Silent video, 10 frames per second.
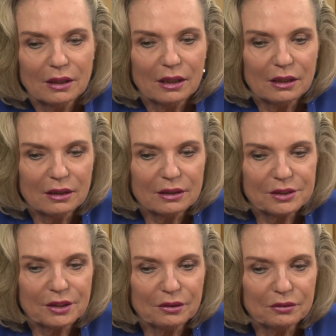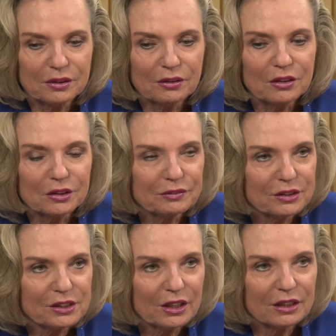So there are a lot of
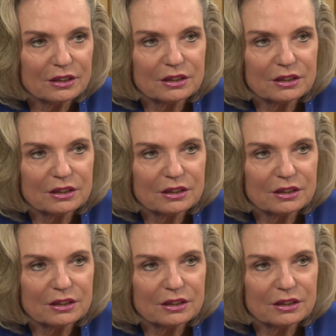concerns.